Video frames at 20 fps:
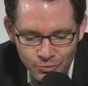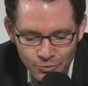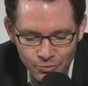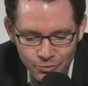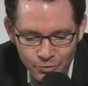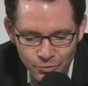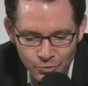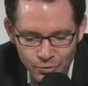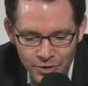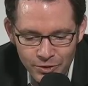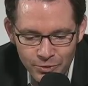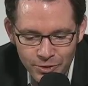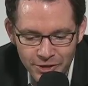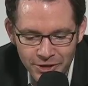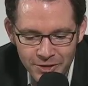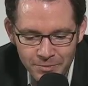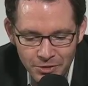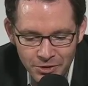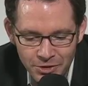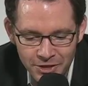
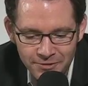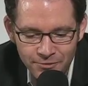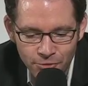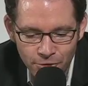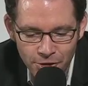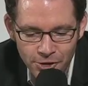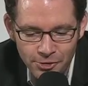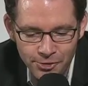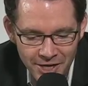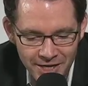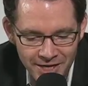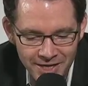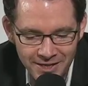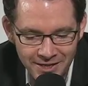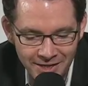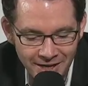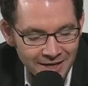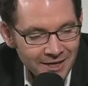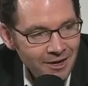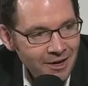really believe we're creating
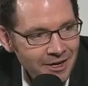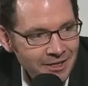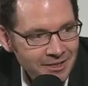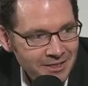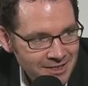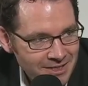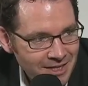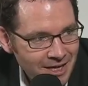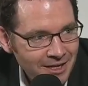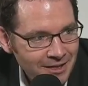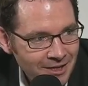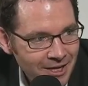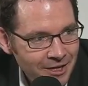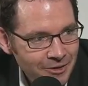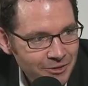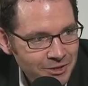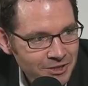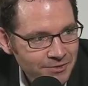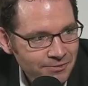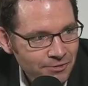an iconic design
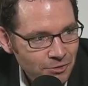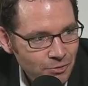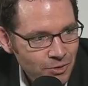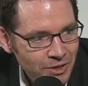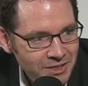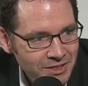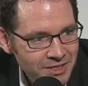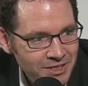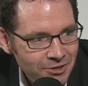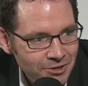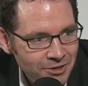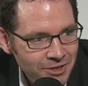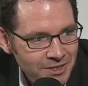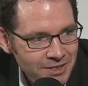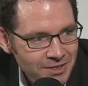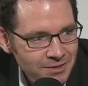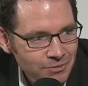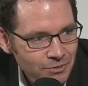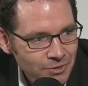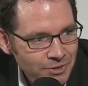language for the 1
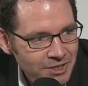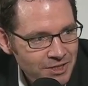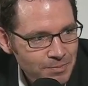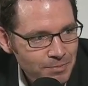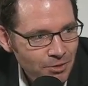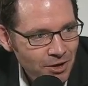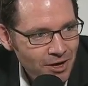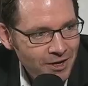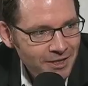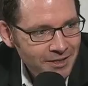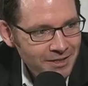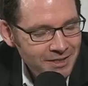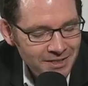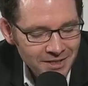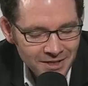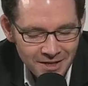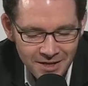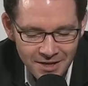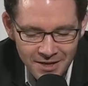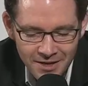Series with this product.
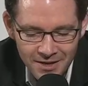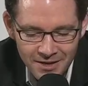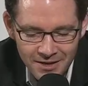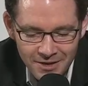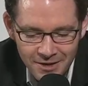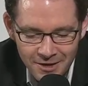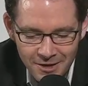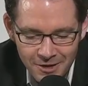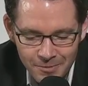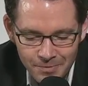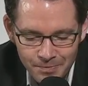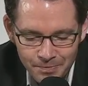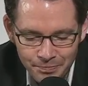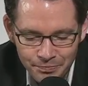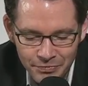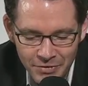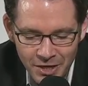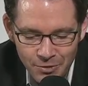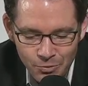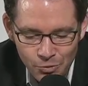
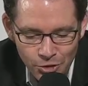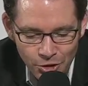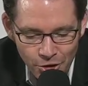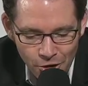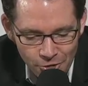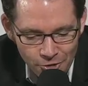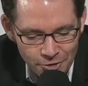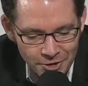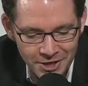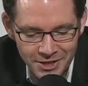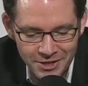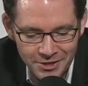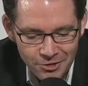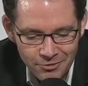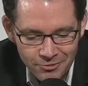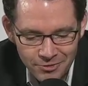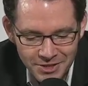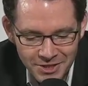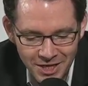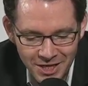And we're honing it
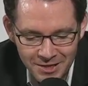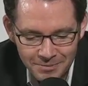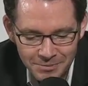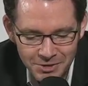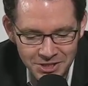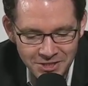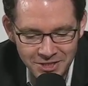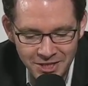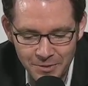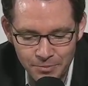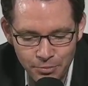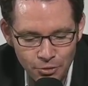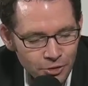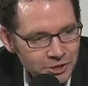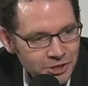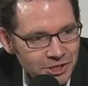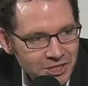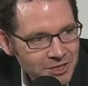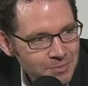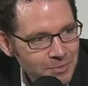over time, just like
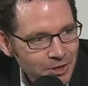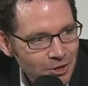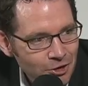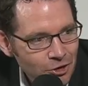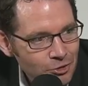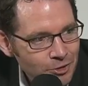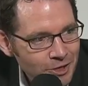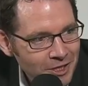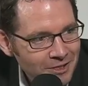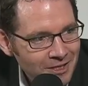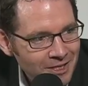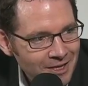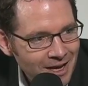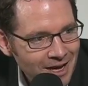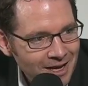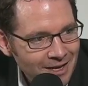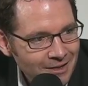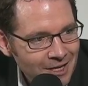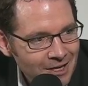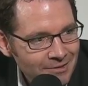Porsche has been honing the
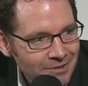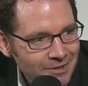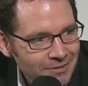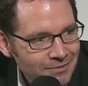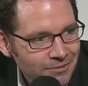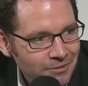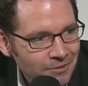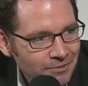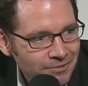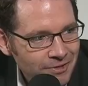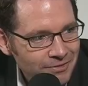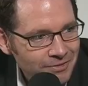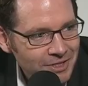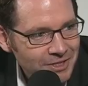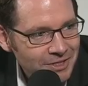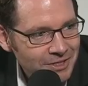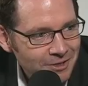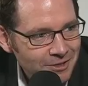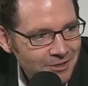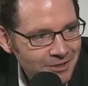911 for 50
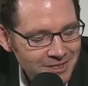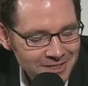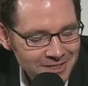years,